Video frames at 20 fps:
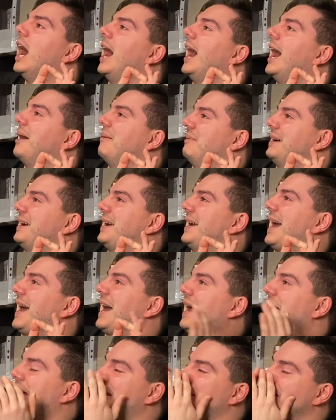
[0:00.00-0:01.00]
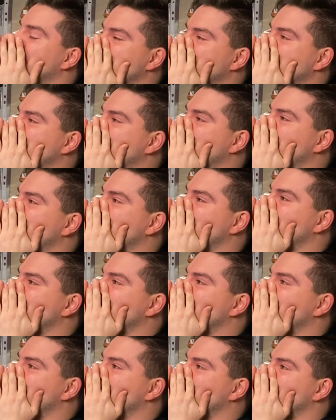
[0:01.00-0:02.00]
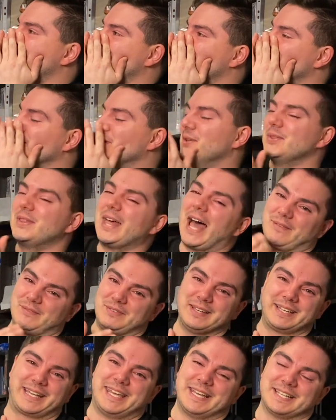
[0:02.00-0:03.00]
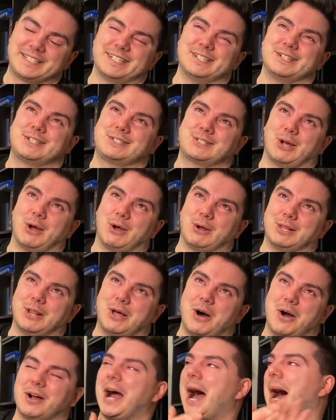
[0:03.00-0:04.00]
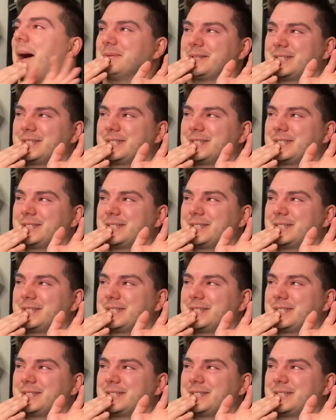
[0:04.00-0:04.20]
I'm okay. They haven't kissed in so long. I'm